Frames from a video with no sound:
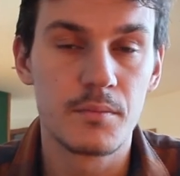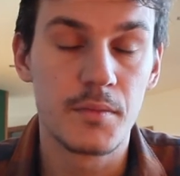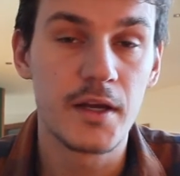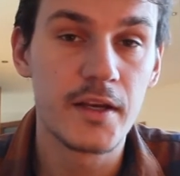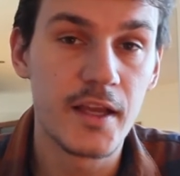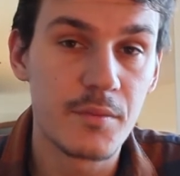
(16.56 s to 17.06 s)

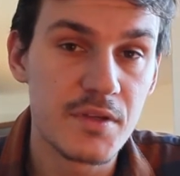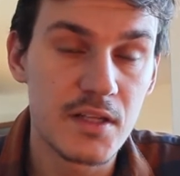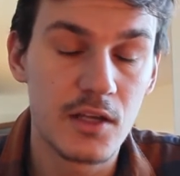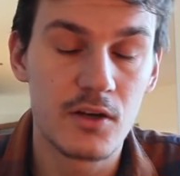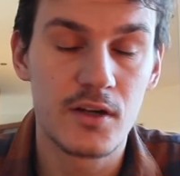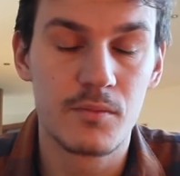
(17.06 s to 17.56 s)
My name is
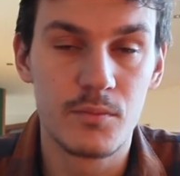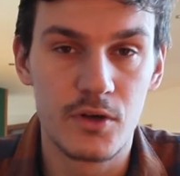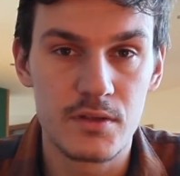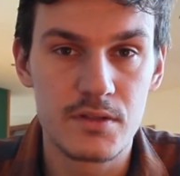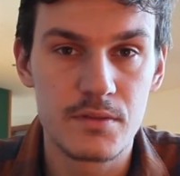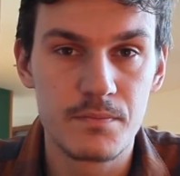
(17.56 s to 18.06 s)
Leo
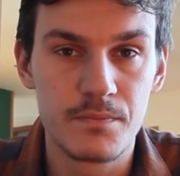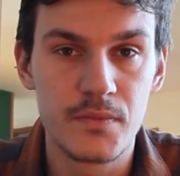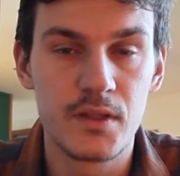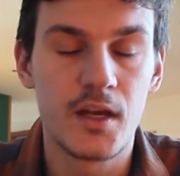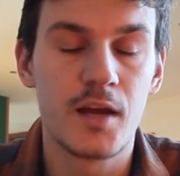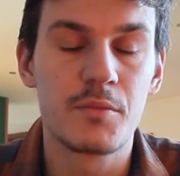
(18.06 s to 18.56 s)
Gambots.
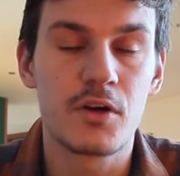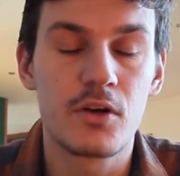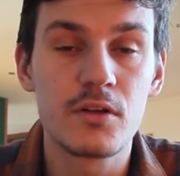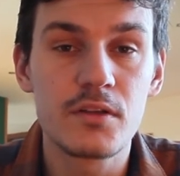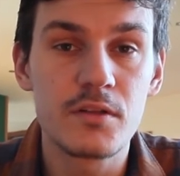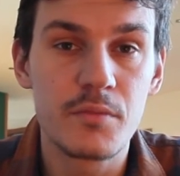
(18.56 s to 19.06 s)
I'm a
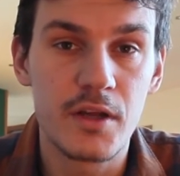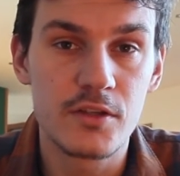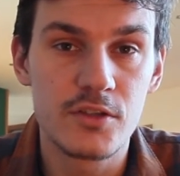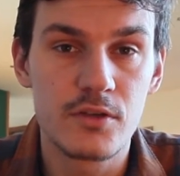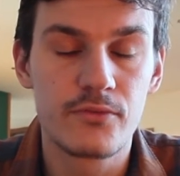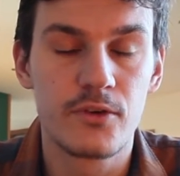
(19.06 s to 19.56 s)
content
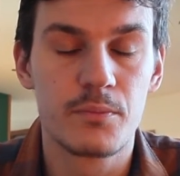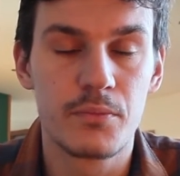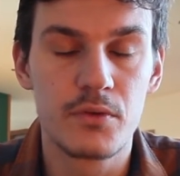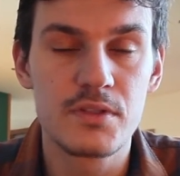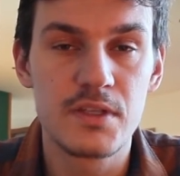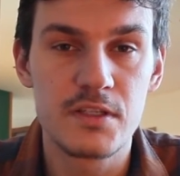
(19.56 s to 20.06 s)
manager for
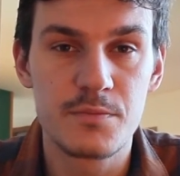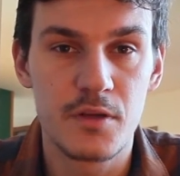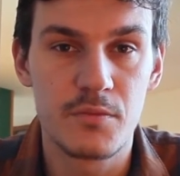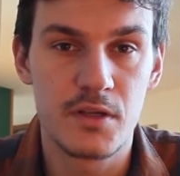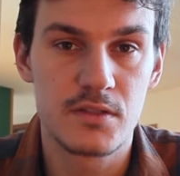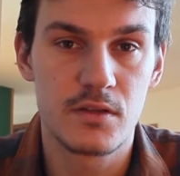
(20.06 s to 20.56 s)

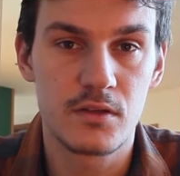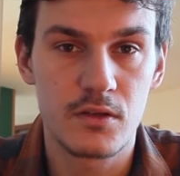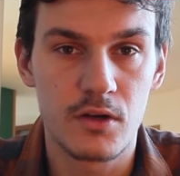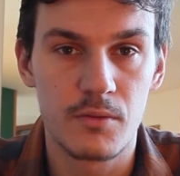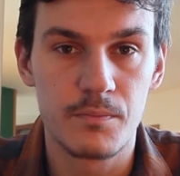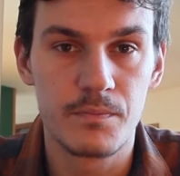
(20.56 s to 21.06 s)

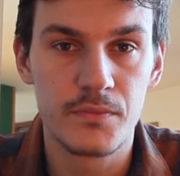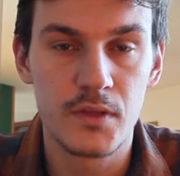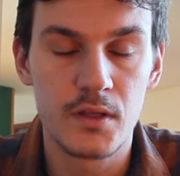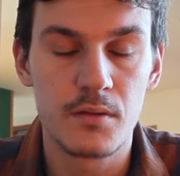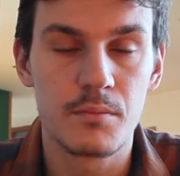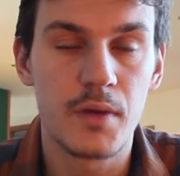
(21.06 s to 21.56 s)
plusbmx.com.
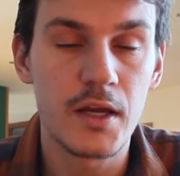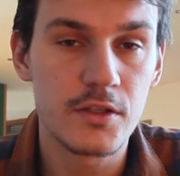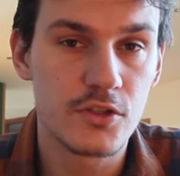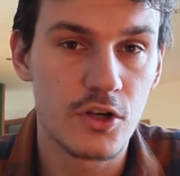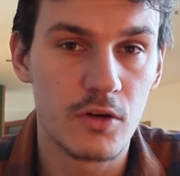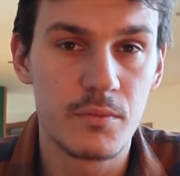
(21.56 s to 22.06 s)
My
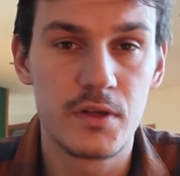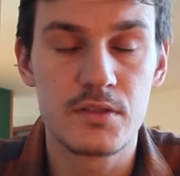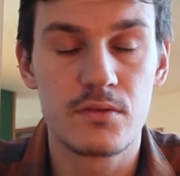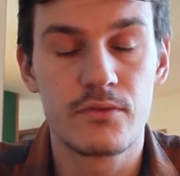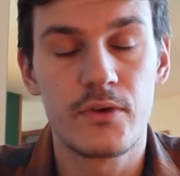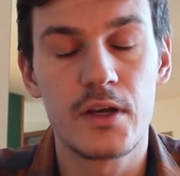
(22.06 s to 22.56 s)
job
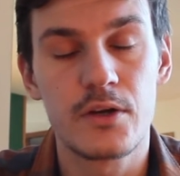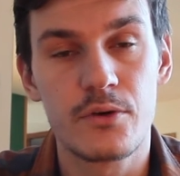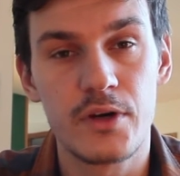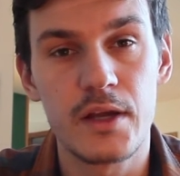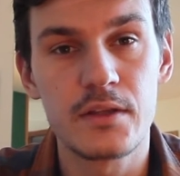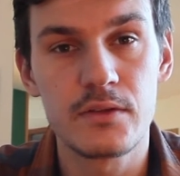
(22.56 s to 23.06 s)
is to find
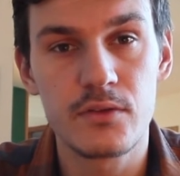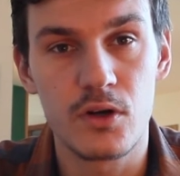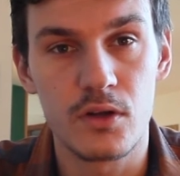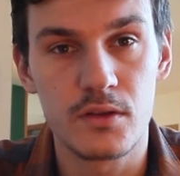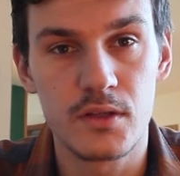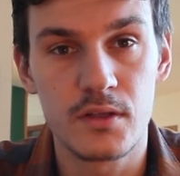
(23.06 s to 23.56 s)
creative
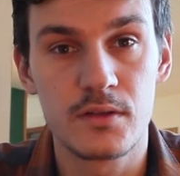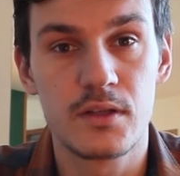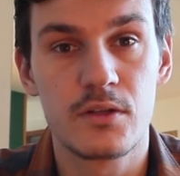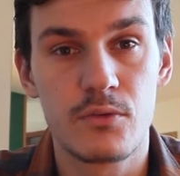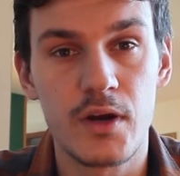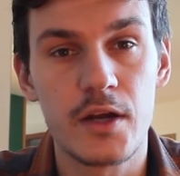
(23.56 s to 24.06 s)
content
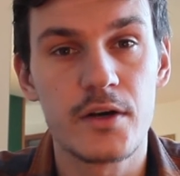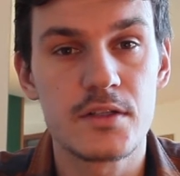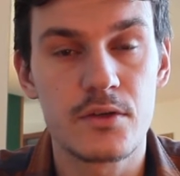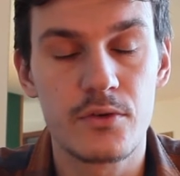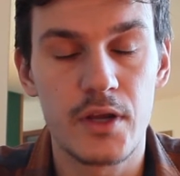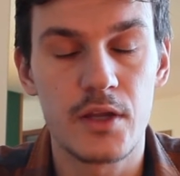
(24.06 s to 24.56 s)
that
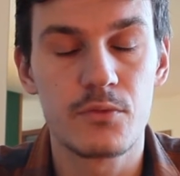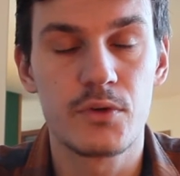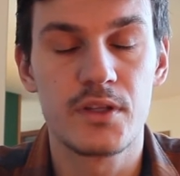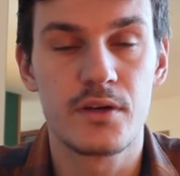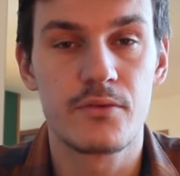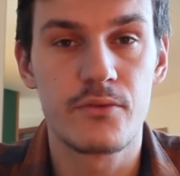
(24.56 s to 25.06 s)
riders create
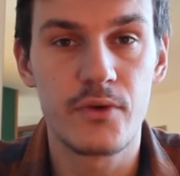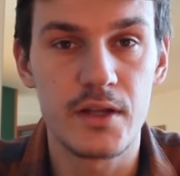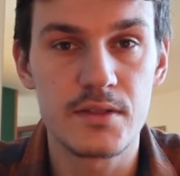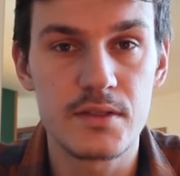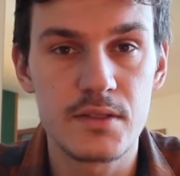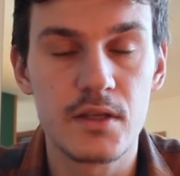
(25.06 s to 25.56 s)
with their
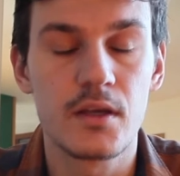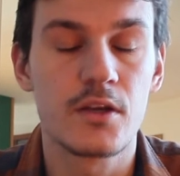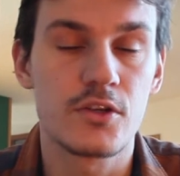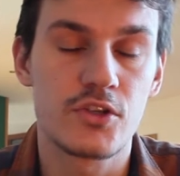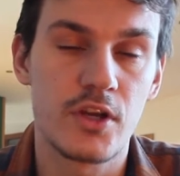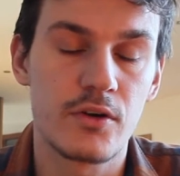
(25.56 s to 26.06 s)
friends
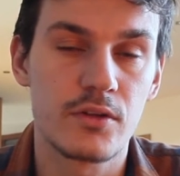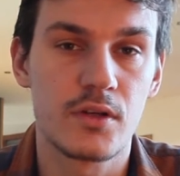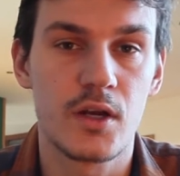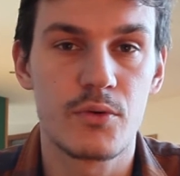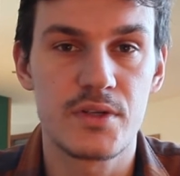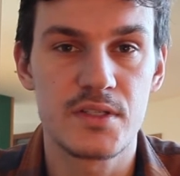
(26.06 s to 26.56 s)
and share it
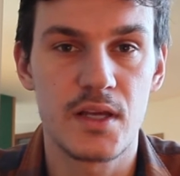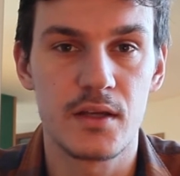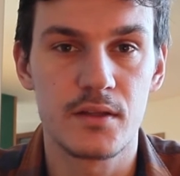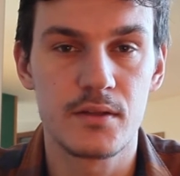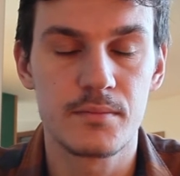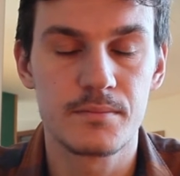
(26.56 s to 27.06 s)
on our site.